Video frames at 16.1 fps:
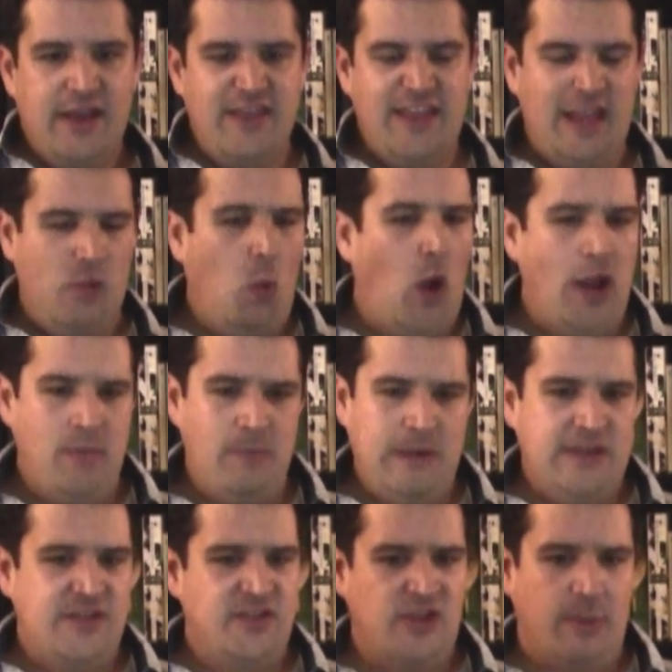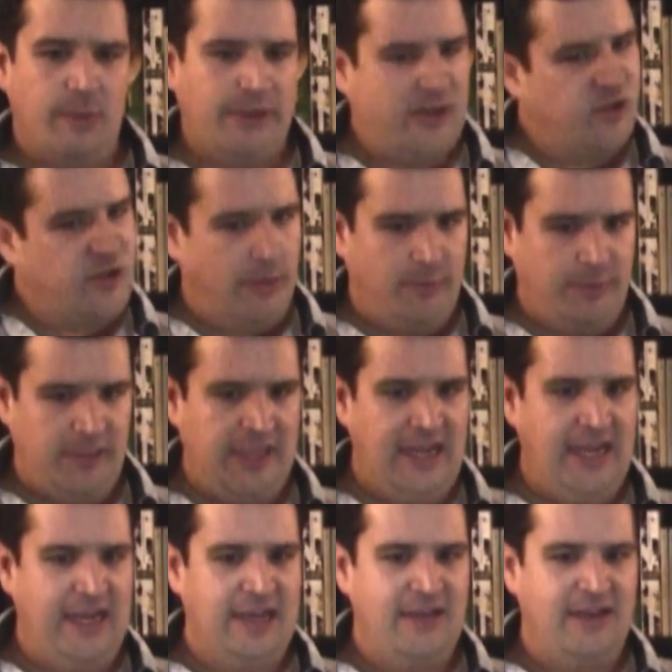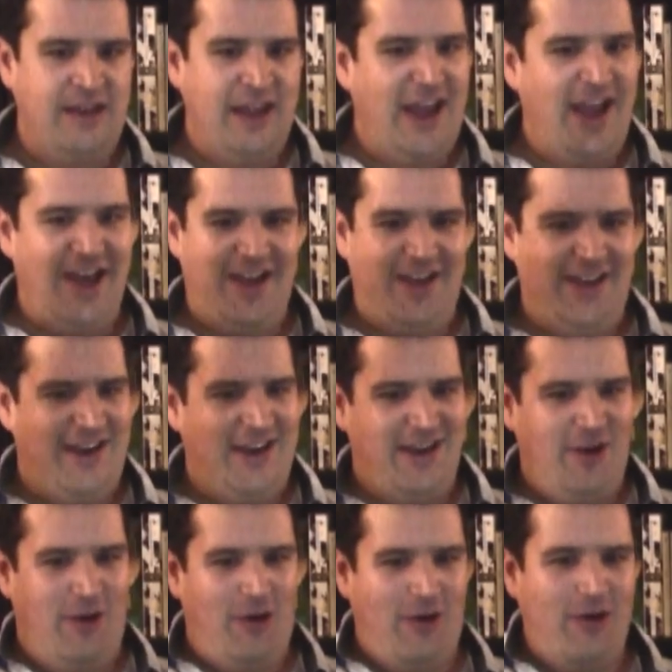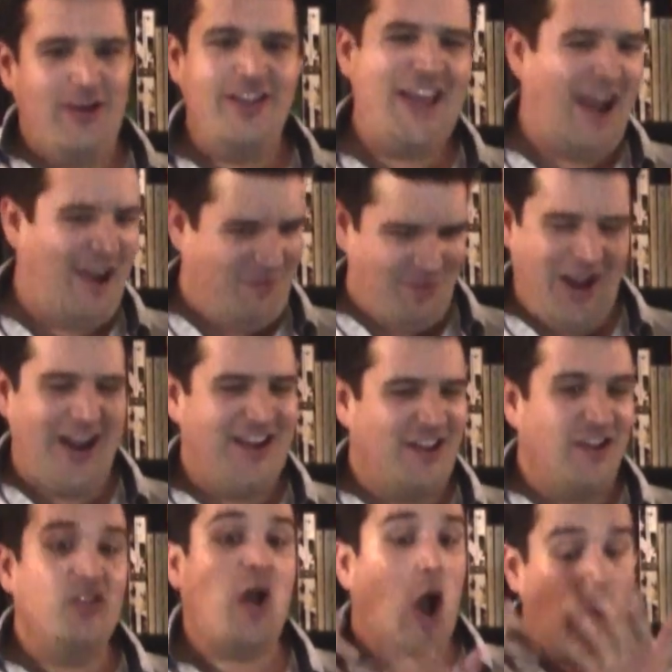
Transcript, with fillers: they wanted me to jump on a trampoline uh, oh no! Yeah, right.